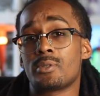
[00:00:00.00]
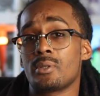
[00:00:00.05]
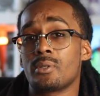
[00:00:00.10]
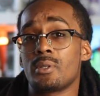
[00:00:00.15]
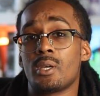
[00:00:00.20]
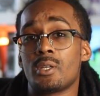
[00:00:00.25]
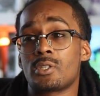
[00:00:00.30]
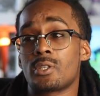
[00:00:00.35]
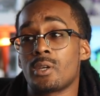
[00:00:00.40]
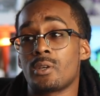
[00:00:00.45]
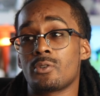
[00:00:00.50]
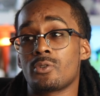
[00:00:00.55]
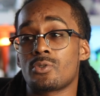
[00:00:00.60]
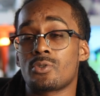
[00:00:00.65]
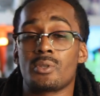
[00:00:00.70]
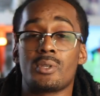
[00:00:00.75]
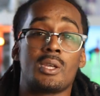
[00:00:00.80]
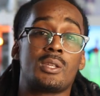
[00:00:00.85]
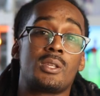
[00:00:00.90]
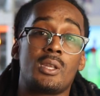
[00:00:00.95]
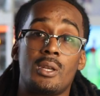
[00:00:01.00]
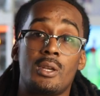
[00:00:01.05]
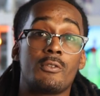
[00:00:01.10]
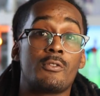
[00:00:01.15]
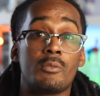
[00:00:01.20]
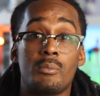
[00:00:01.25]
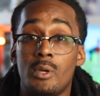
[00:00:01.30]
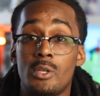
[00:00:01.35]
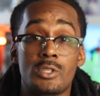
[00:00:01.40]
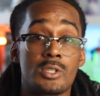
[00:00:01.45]
to that channel so that
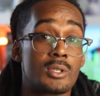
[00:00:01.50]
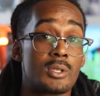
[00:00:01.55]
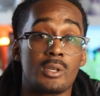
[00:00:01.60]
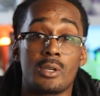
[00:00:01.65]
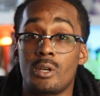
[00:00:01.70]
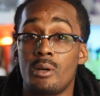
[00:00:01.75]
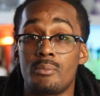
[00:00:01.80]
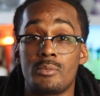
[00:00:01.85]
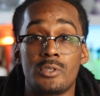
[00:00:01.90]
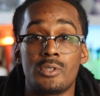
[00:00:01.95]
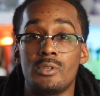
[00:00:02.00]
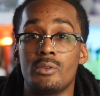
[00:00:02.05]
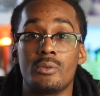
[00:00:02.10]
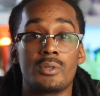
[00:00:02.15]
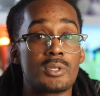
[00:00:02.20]
information can come to you.